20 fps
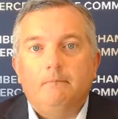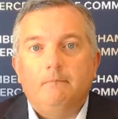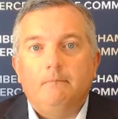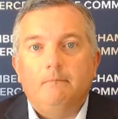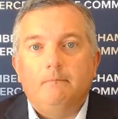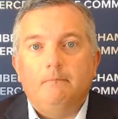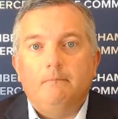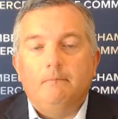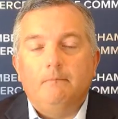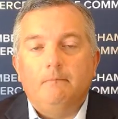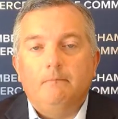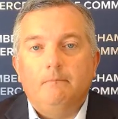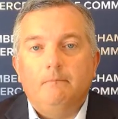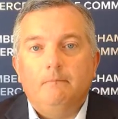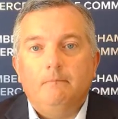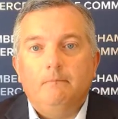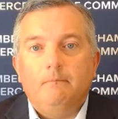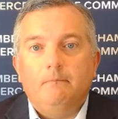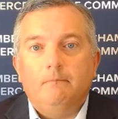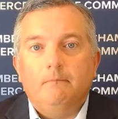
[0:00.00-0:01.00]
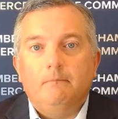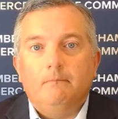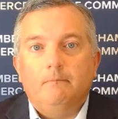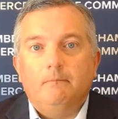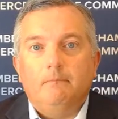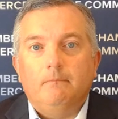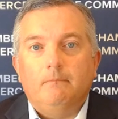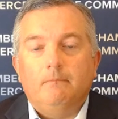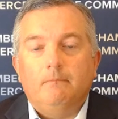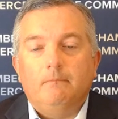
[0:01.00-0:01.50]

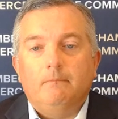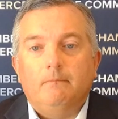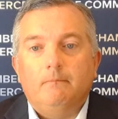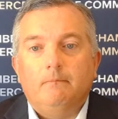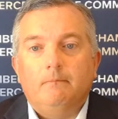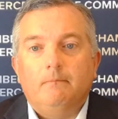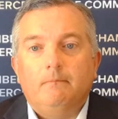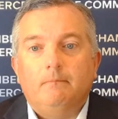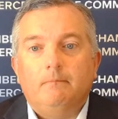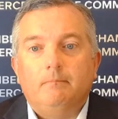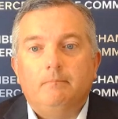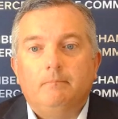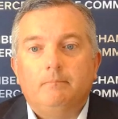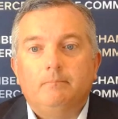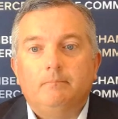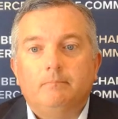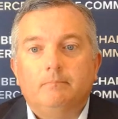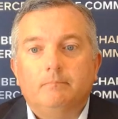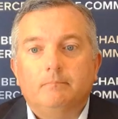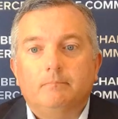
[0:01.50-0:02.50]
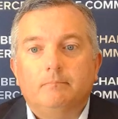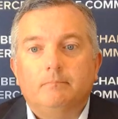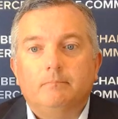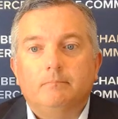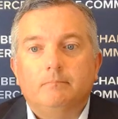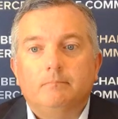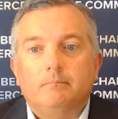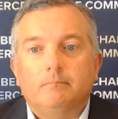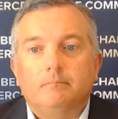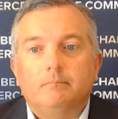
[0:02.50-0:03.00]

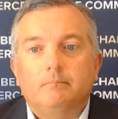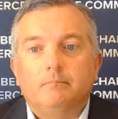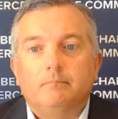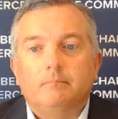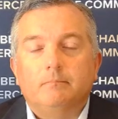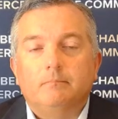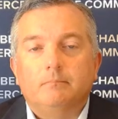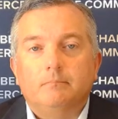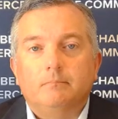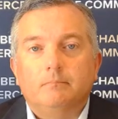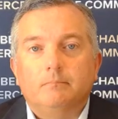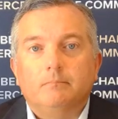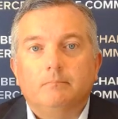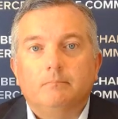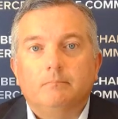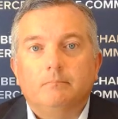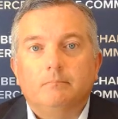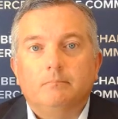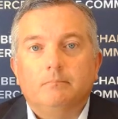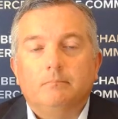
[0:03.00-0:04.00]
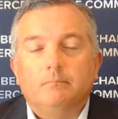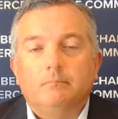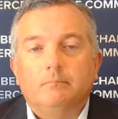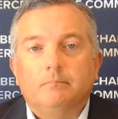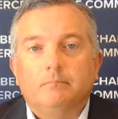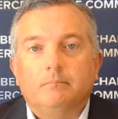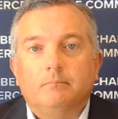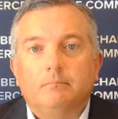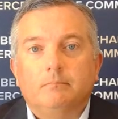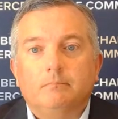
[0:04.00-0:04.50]

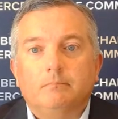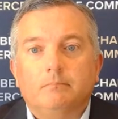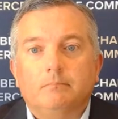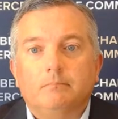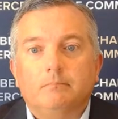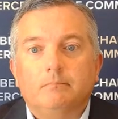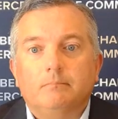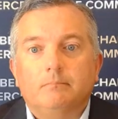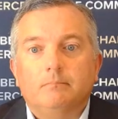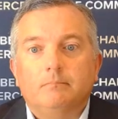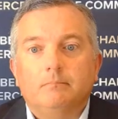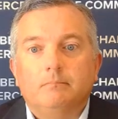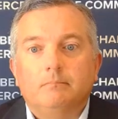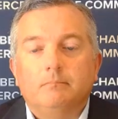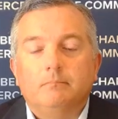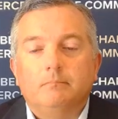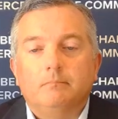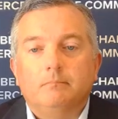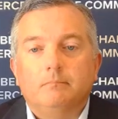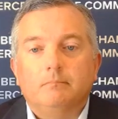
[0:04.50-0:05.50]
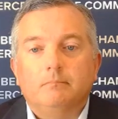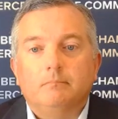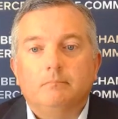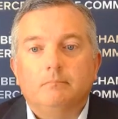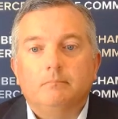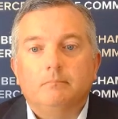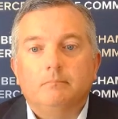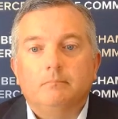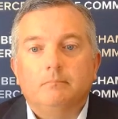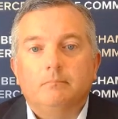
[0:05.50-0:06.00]

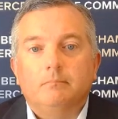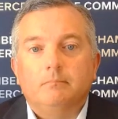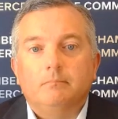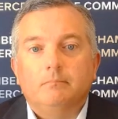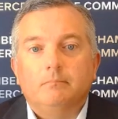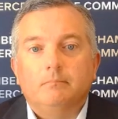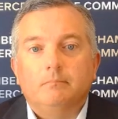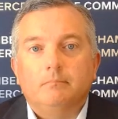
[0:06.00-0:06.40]
The person shown says nothing.